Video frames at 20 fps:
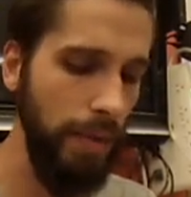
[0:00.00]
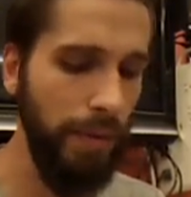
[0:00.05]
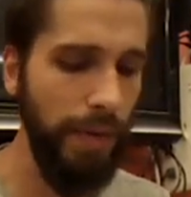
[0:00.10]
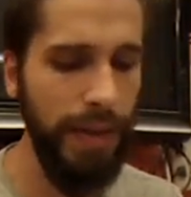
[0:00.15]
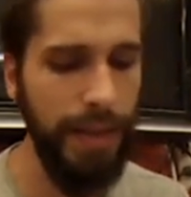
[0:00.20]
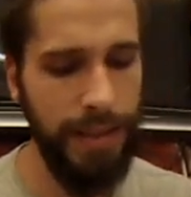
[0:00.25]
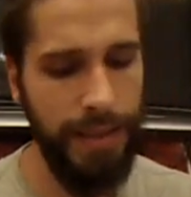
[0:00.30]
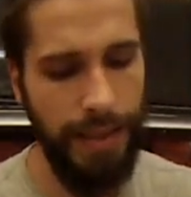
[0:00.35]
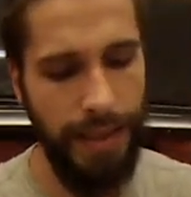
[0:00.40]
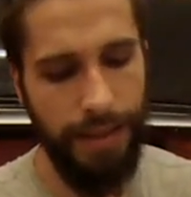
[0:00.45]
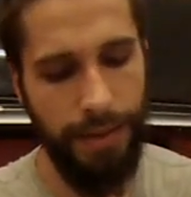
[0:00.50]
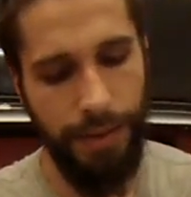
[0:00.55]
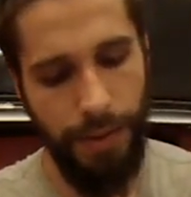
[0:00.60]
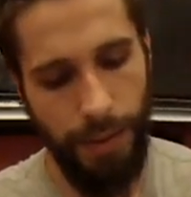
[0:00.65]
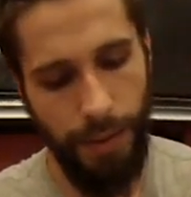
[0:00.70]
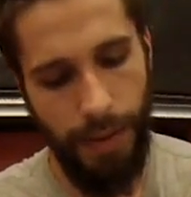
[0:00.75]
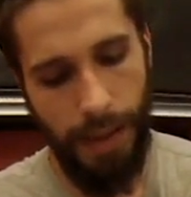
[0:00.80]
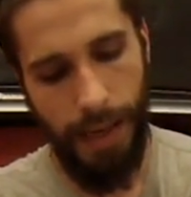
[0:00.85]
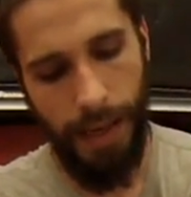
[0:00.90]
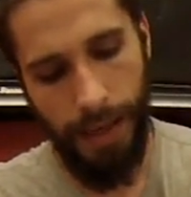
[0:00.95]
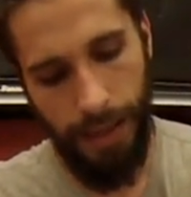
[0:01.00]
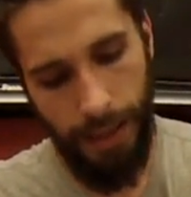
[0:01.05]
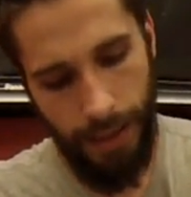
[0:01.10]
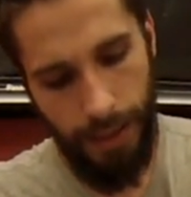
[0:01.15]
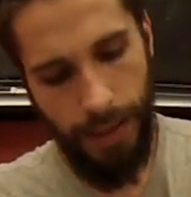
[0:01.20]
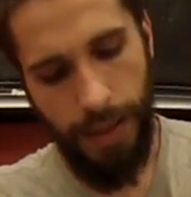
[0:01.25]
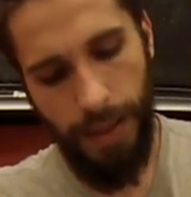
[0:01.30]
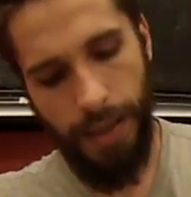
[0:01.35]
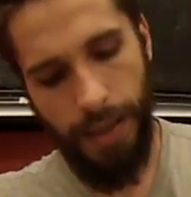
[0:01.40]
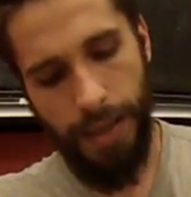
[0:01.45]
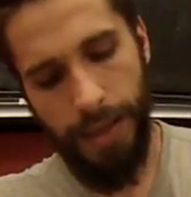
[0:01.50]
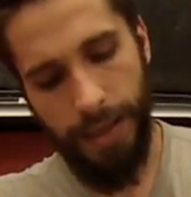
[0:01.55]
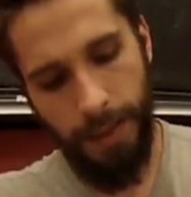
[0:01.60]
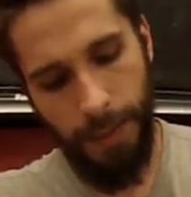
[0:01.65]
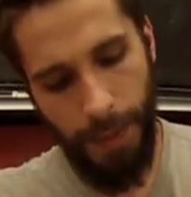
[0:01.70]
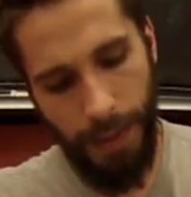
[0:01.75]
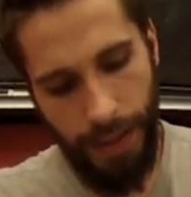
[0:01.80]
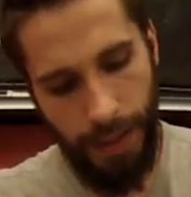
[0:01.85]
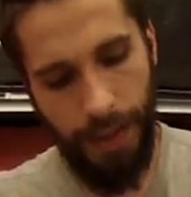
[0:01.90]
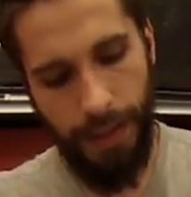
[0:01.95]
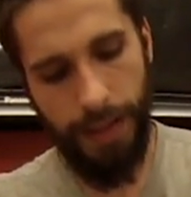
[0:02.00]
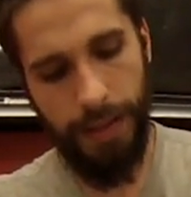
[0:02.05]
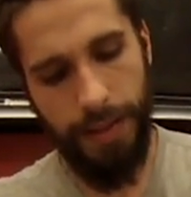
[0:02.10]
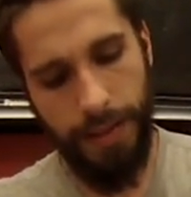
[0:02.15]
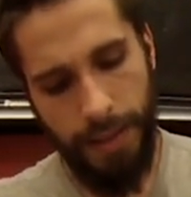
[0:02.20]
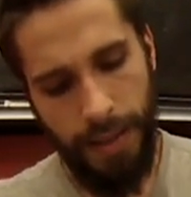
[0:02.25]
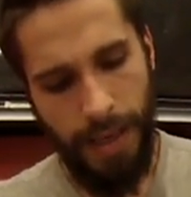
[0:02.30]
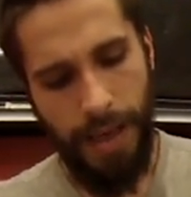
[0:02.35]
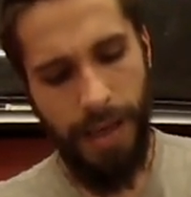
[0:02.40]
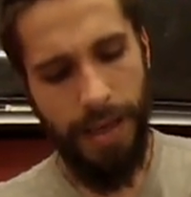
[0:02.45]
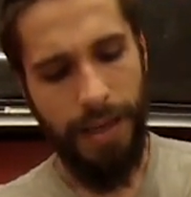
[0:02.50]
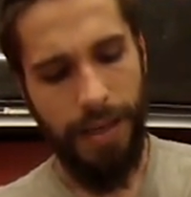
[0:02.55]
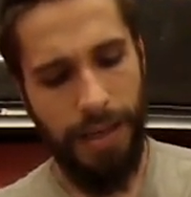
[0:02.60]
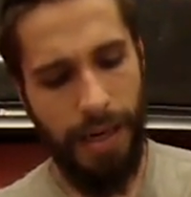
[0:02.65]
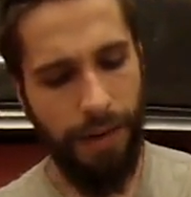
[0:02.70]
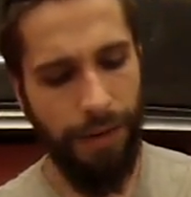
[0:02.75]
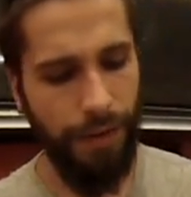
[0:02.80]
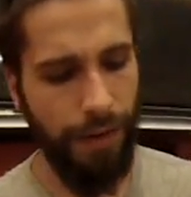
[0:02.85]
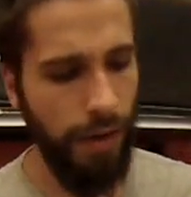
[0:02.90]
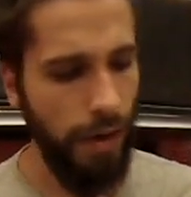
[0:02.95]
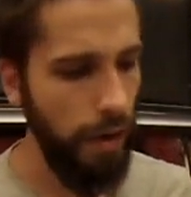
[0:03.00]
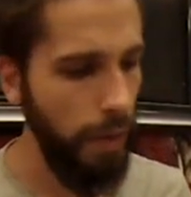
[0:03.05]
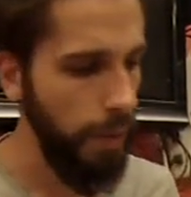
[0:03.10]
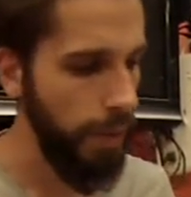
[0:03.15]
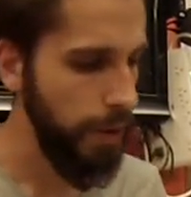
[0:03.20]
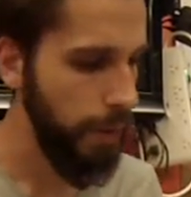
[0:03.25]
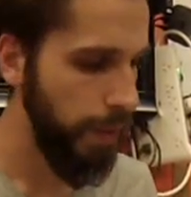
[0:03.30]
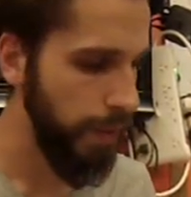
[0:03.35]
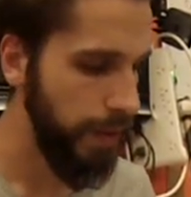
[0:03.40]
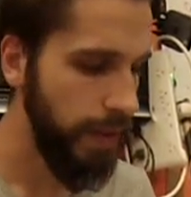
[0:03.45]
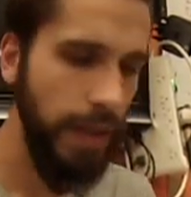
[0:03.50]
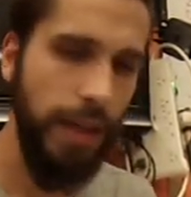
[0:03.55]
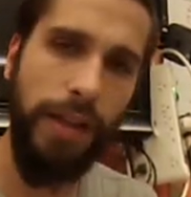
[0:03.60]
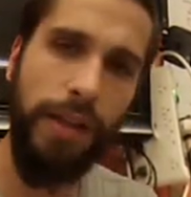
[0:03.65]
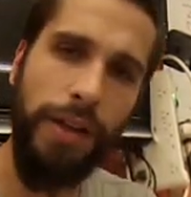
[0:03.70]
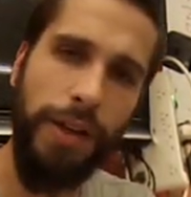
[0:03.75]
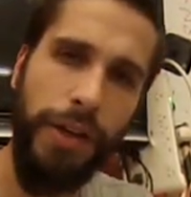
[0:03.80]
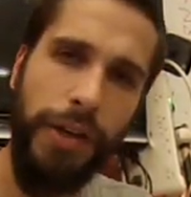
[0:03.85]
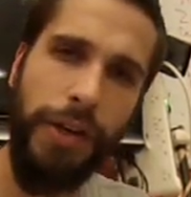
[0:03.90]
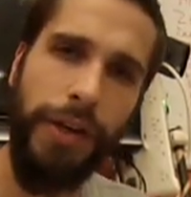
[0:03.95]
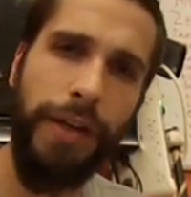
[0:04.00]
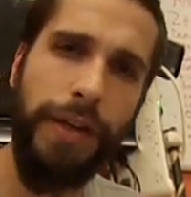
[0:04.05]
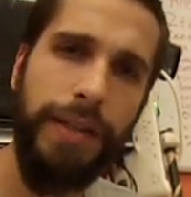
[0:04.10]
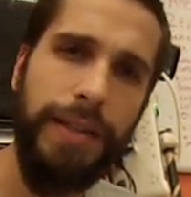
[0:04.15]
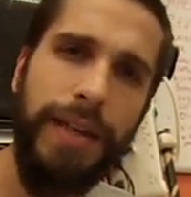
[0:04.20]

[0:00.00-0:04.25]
The reason I do that is because you never know which one's going to look good.